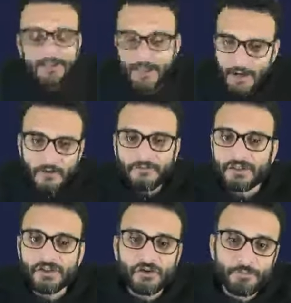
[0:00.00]

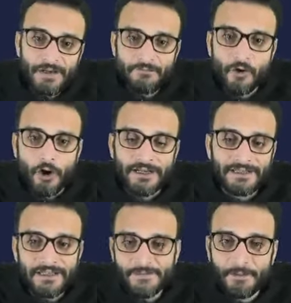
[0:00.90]
Thereafter, the Supreme Court
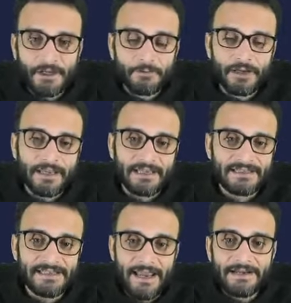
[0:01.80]
in this particular
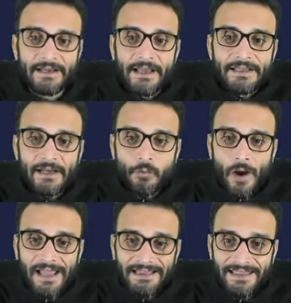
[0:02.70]
case said that
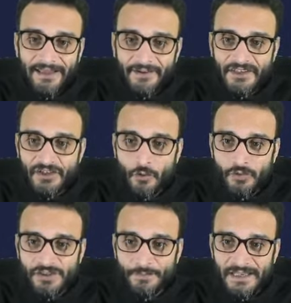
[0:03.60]
while there is
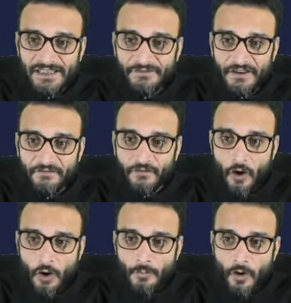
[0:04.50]
no specific
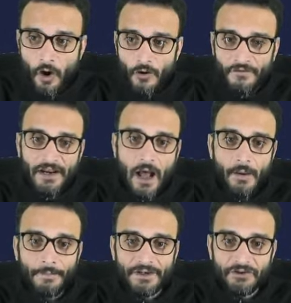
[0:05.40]
form of an
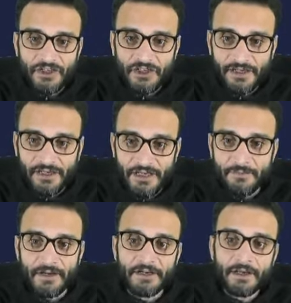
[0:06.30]
arbitration
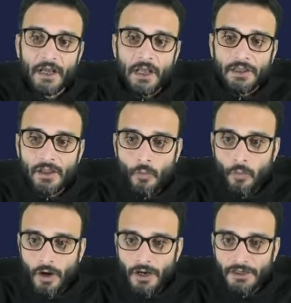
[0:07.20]
agreement, the
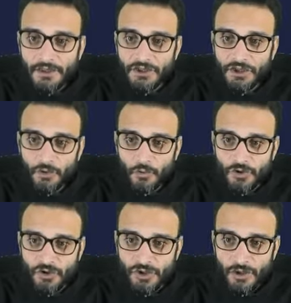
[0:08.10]
word
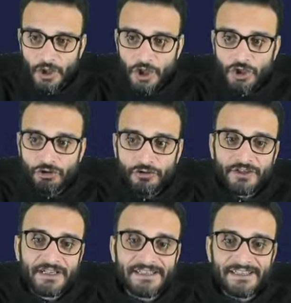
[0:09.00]
used
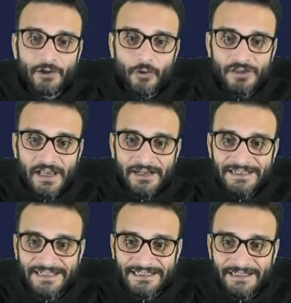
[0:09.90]
should disclose
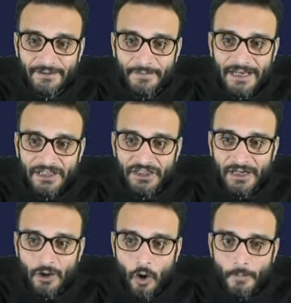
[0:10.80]
a determination
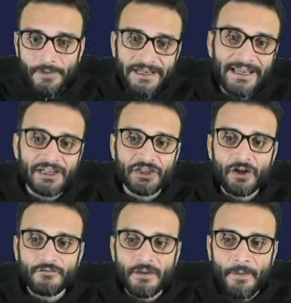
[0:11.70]
and
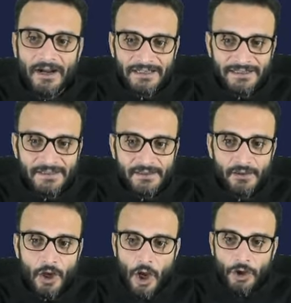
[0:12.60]
obligation of the
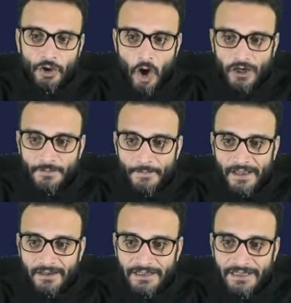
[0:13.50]
parties, not
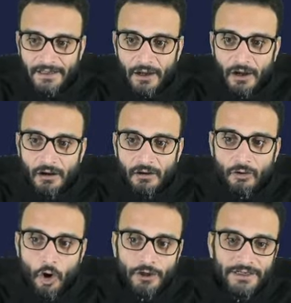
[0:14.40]
merely
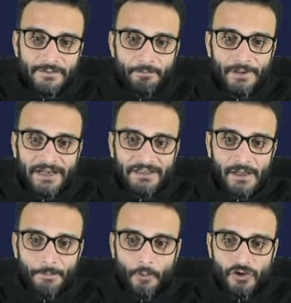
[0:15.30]
contemplate
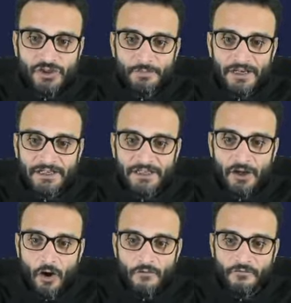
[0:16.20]
the
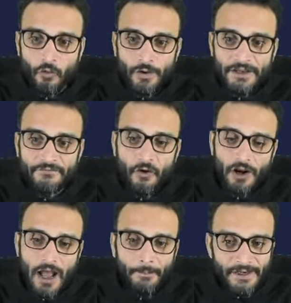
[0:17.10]
possibility of going
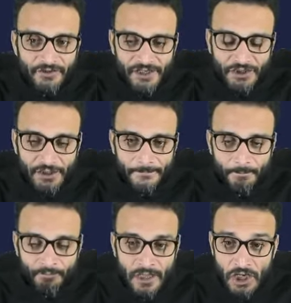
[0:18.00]
for arbitration.
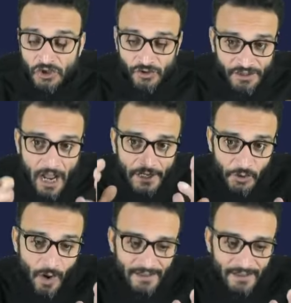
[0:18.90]
So are you